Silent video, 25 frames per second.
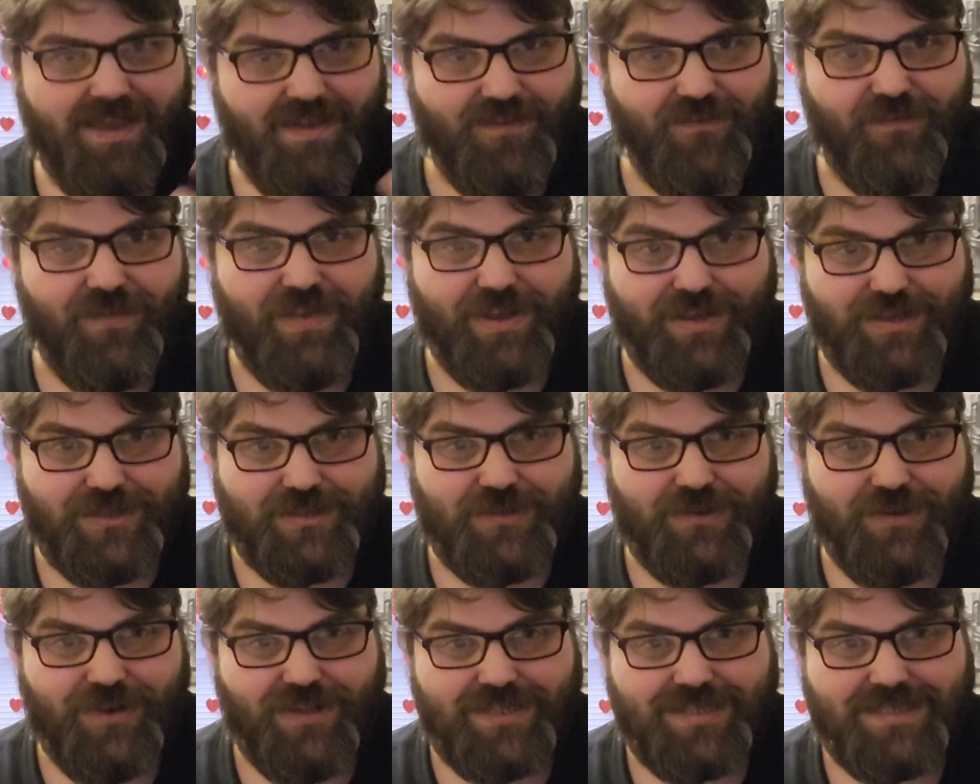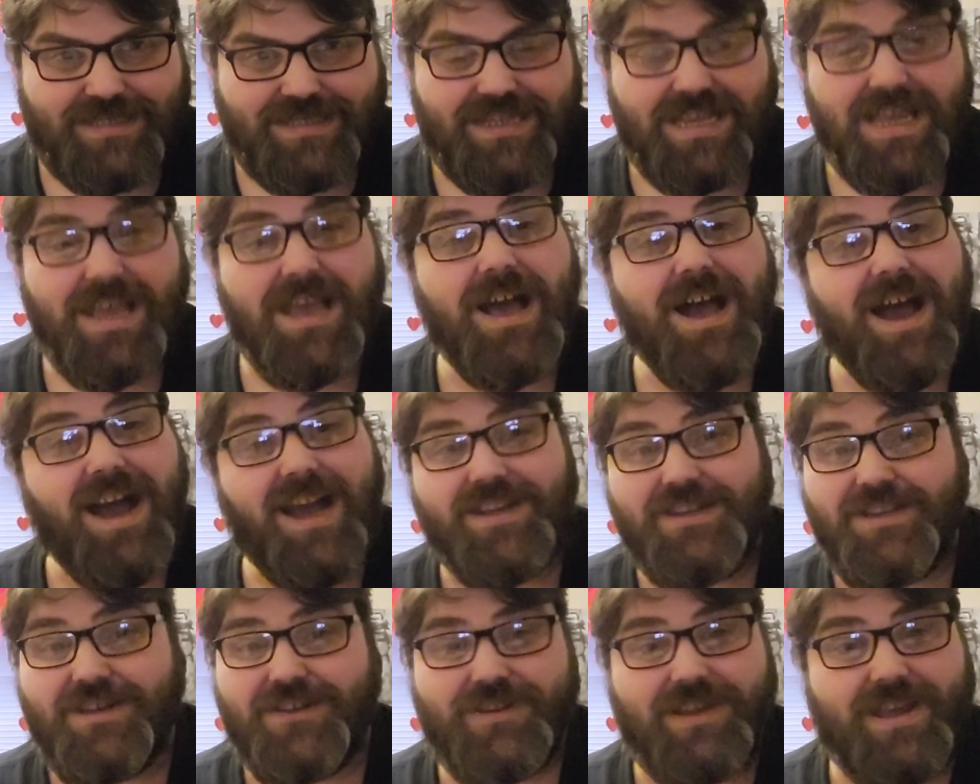Fingers crossed.
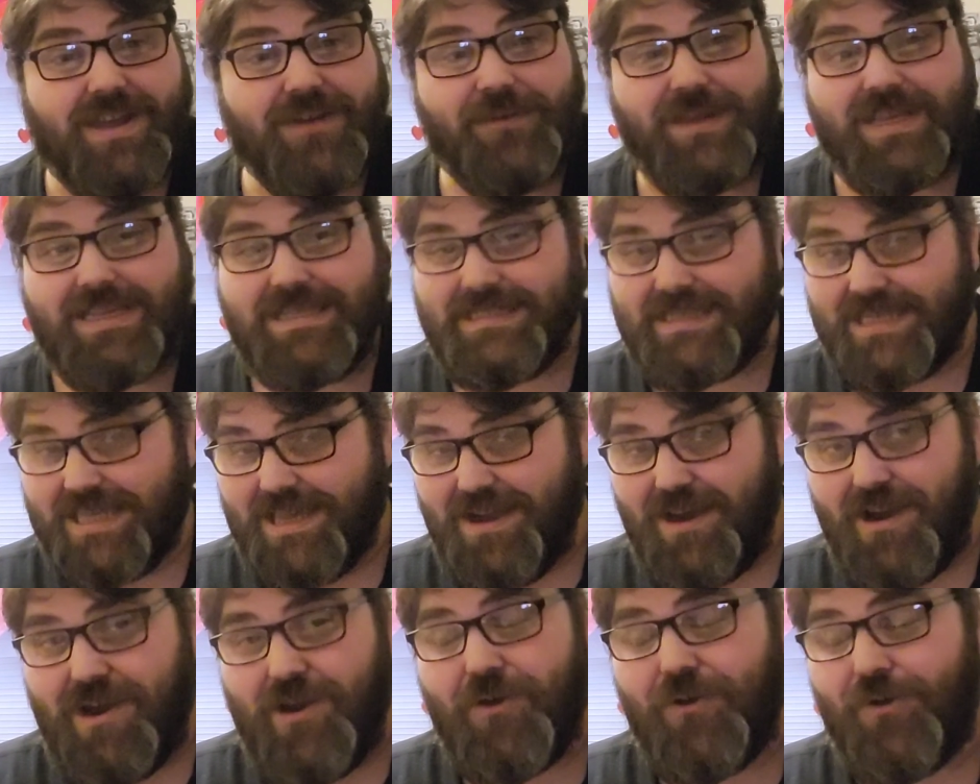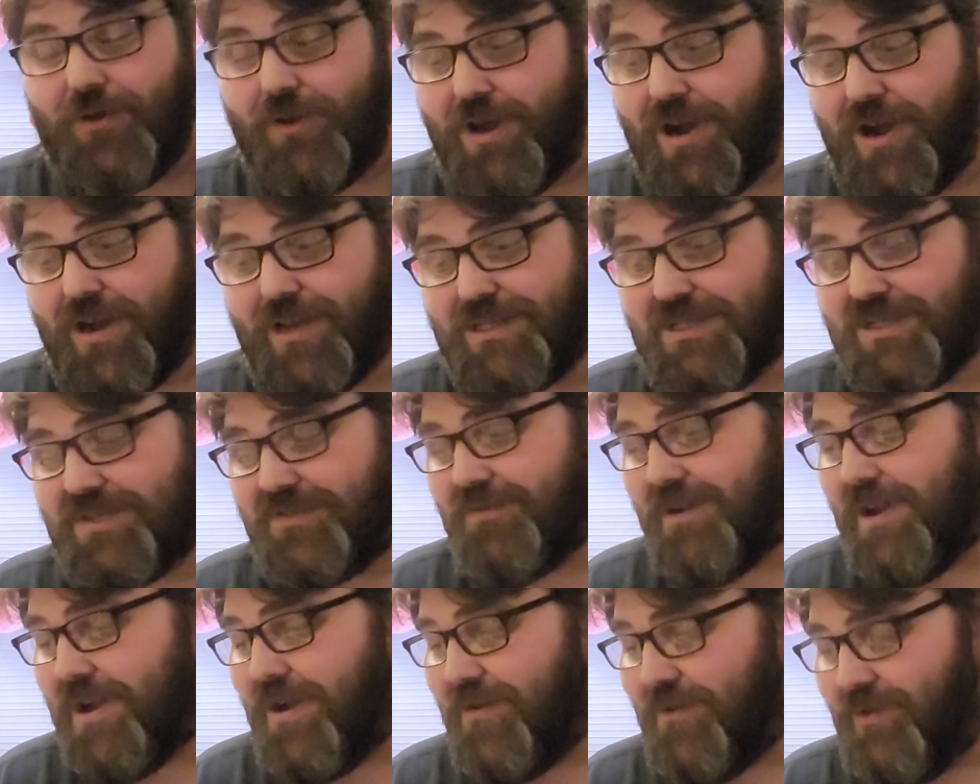I don't know how easy they are or aren't to
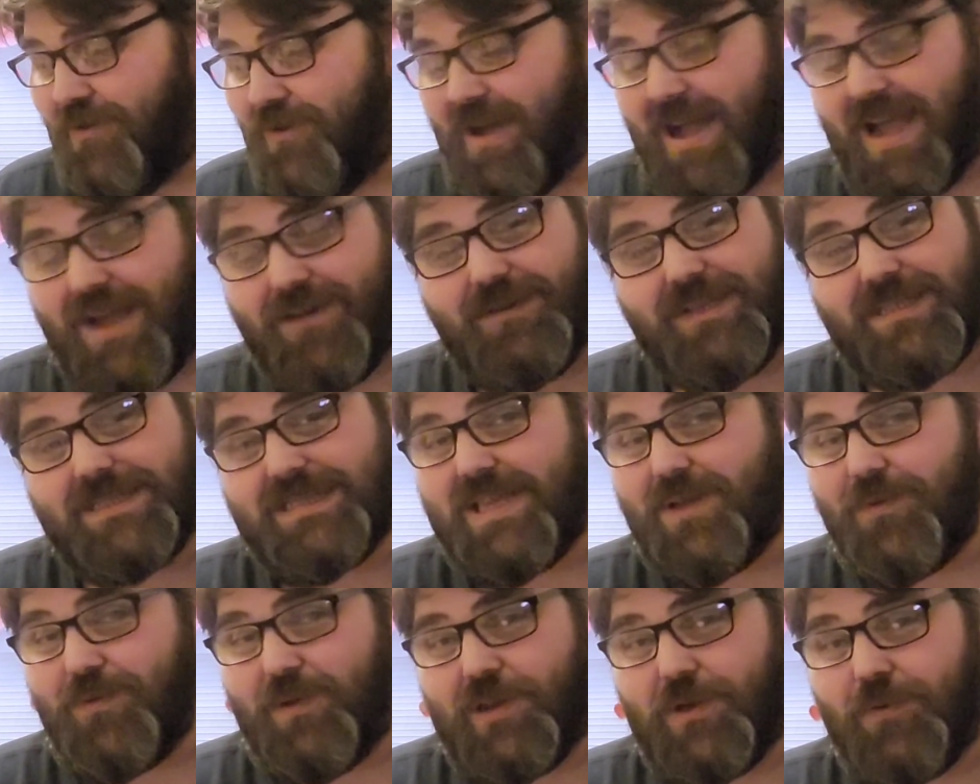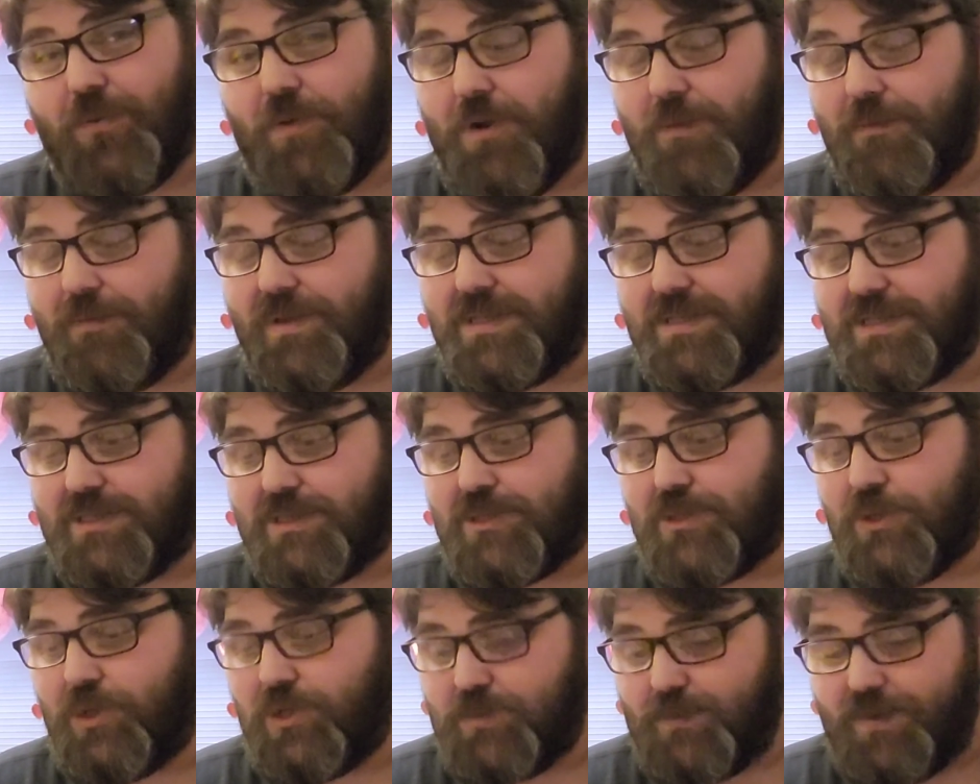grow, or how easy they will or won't be to
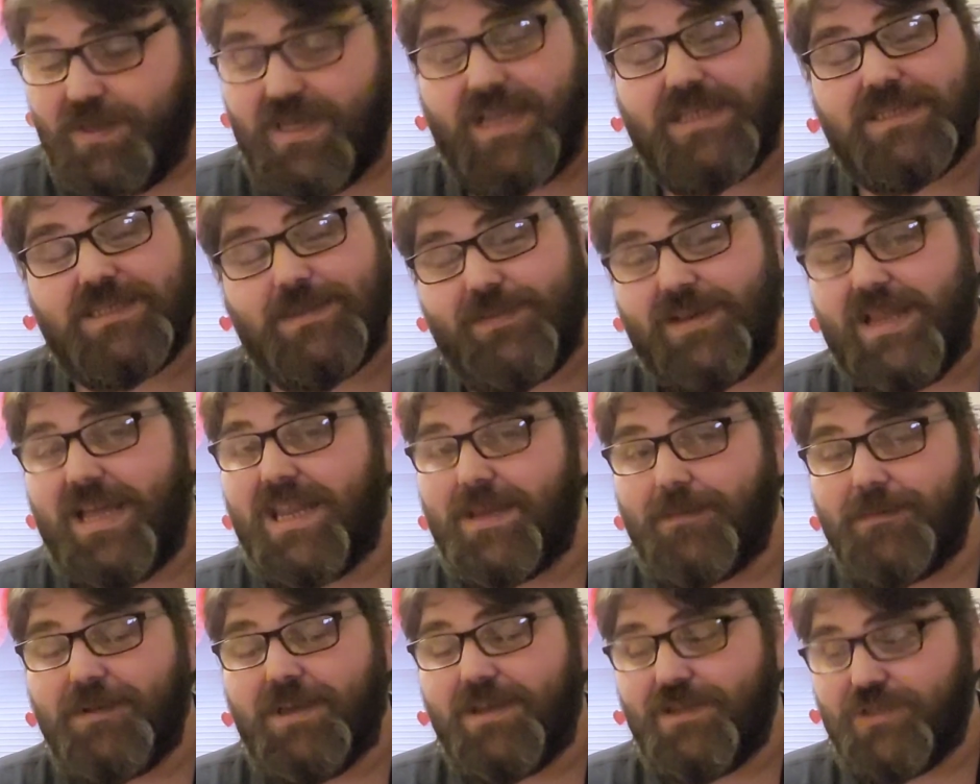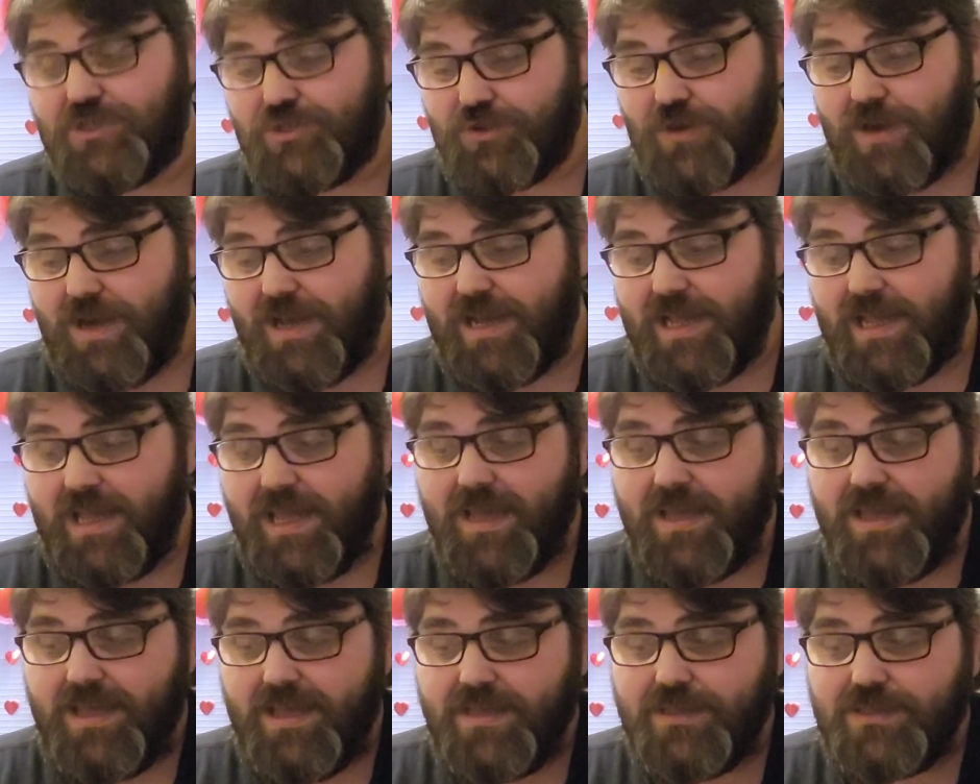source, but that is the plan. I'm going to try
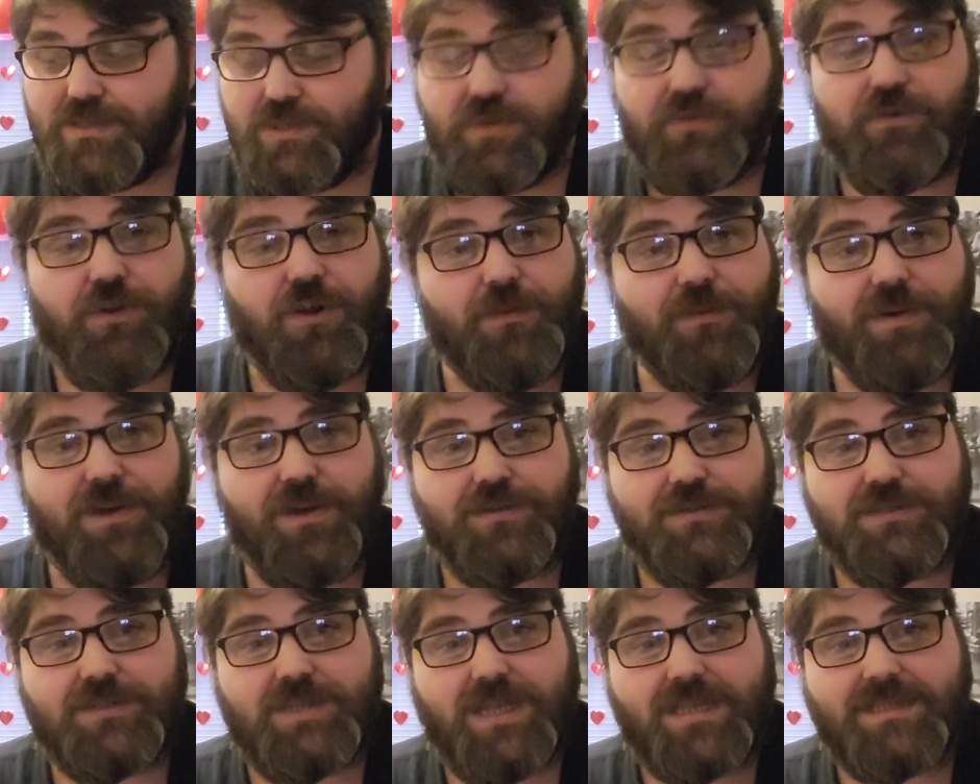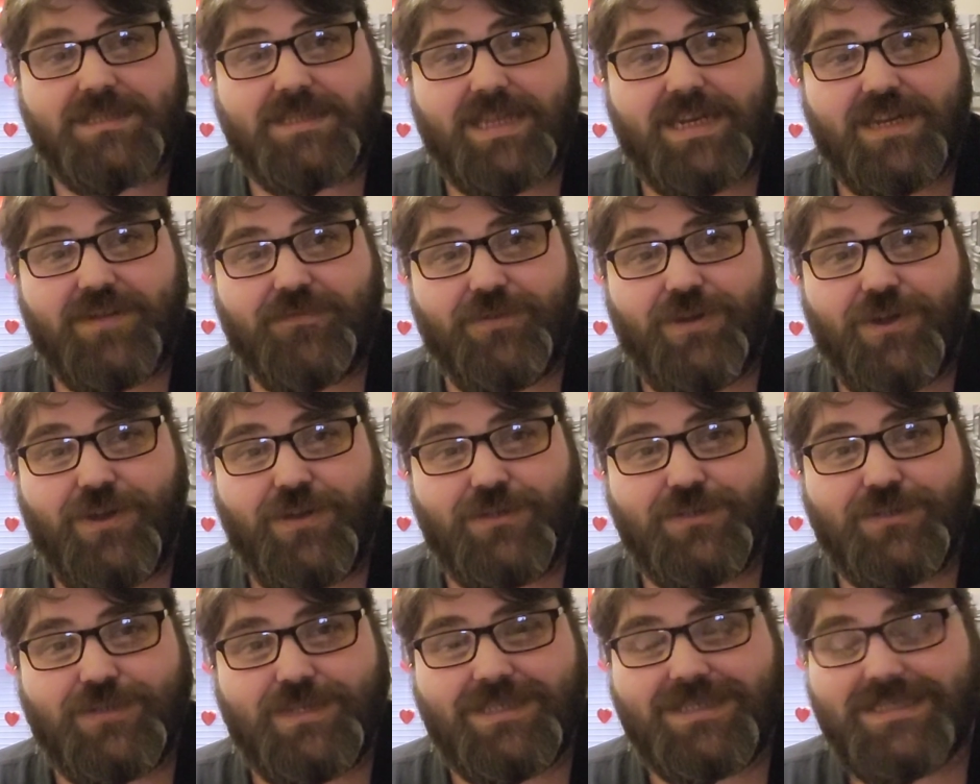to grow my own Titanic
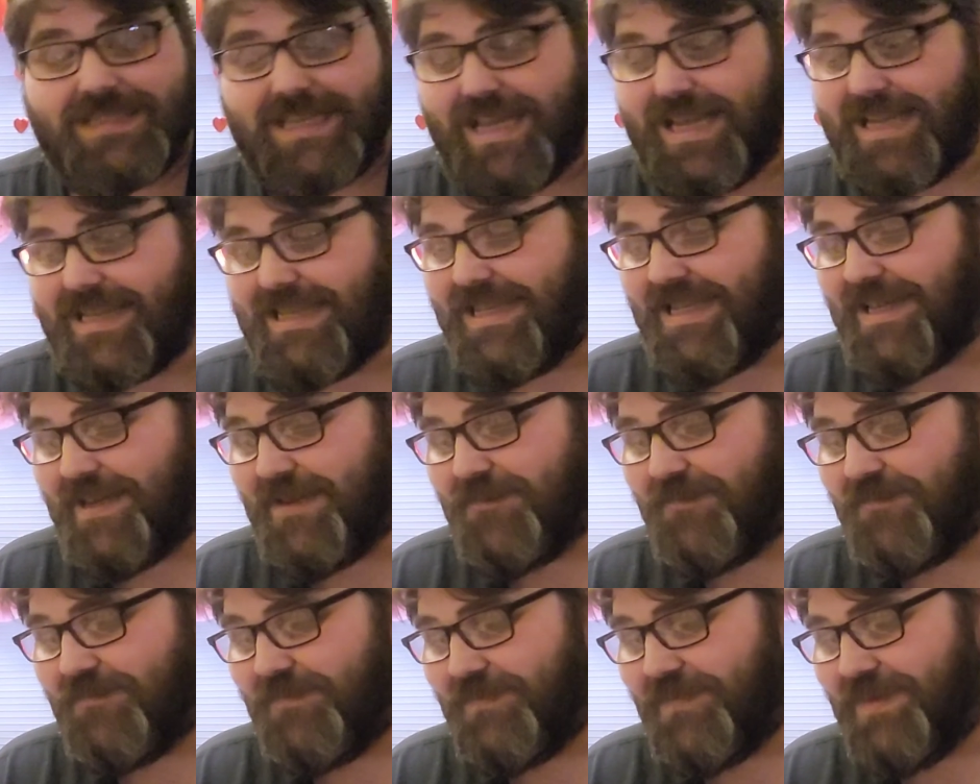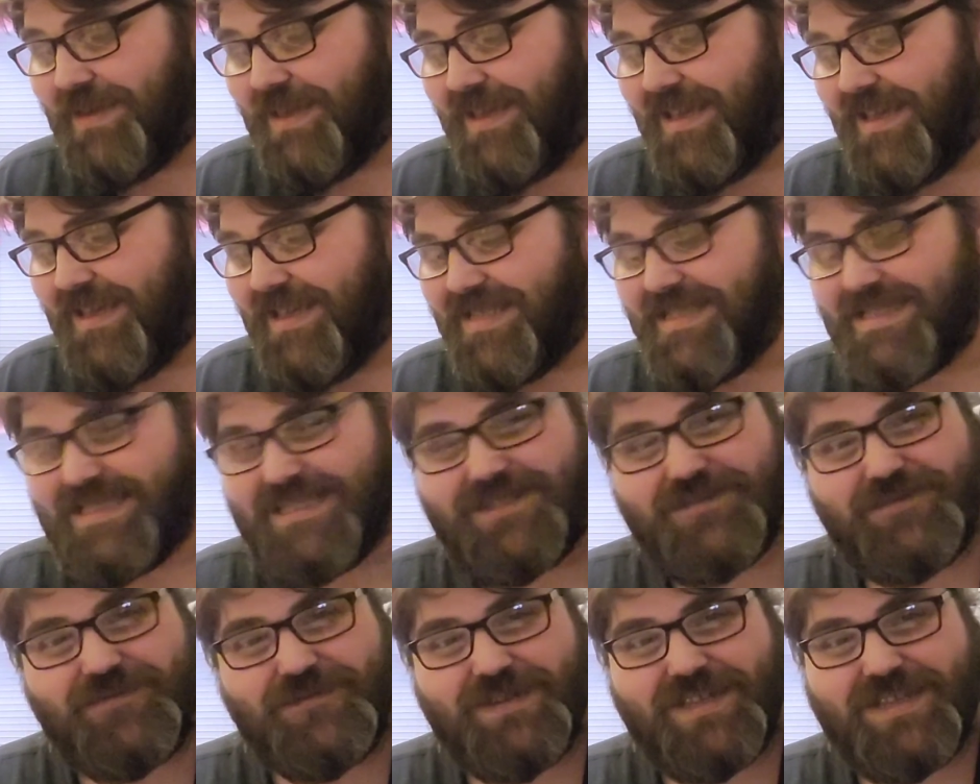roses and
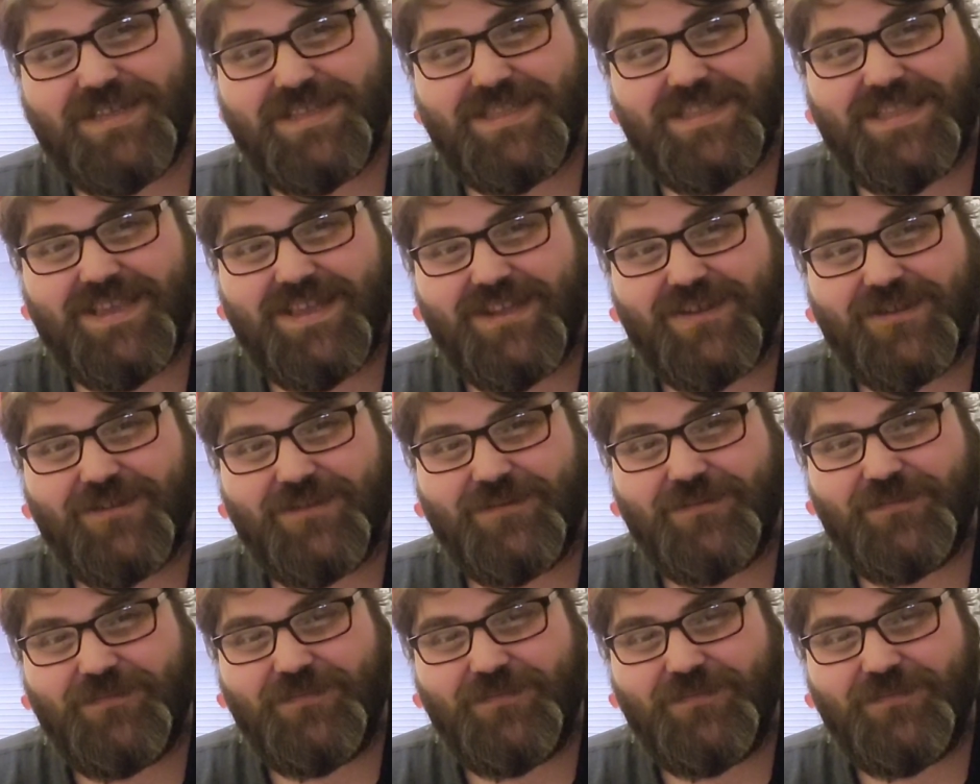see what we can do.